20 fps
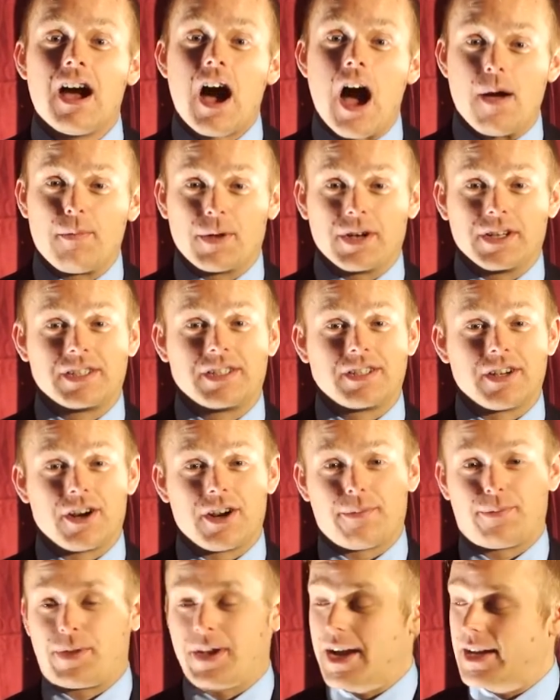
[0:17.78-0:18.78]
I'm going to start
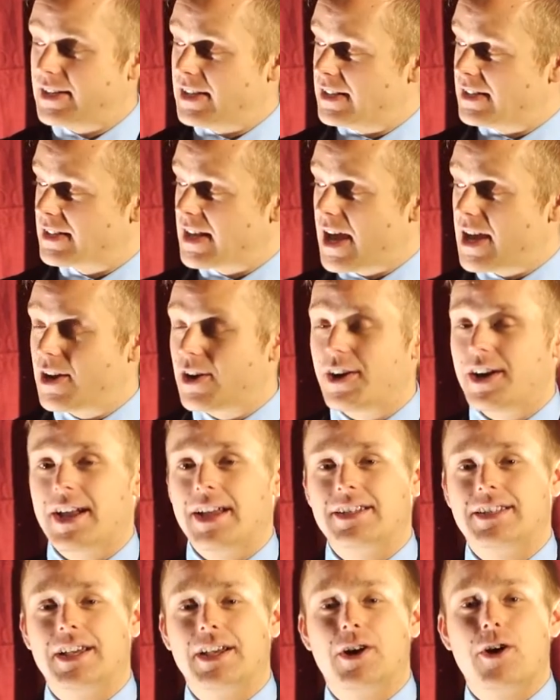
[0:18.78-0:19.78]
up the ID scanner
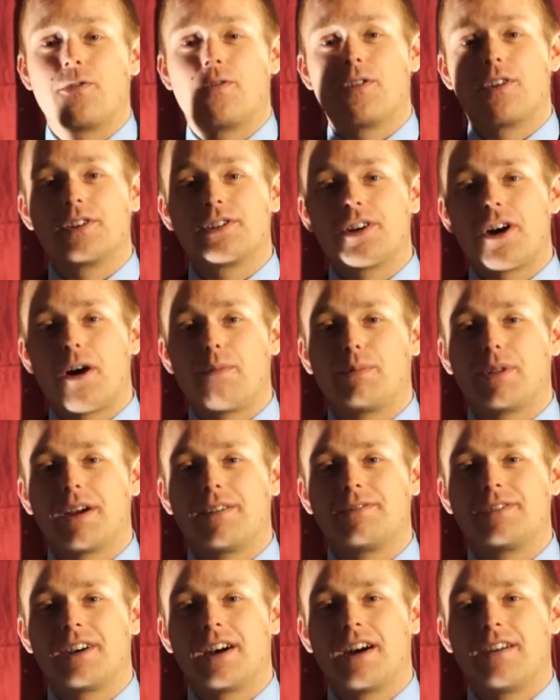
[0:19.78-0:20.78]
and take over the top
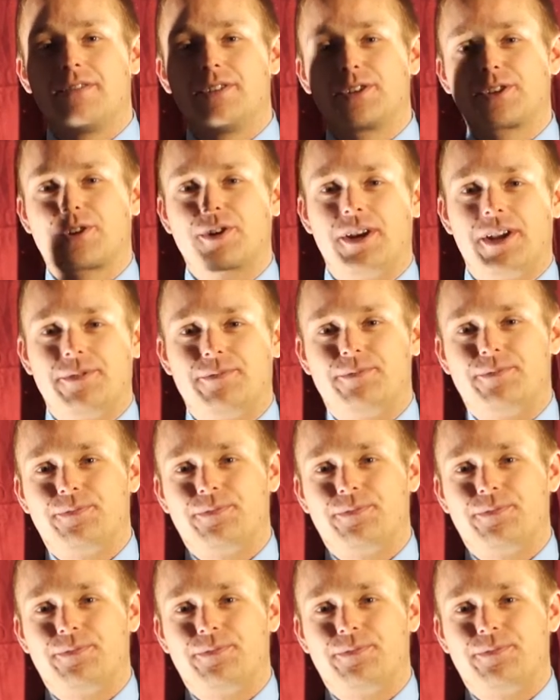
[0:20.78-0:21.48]
left of the screen.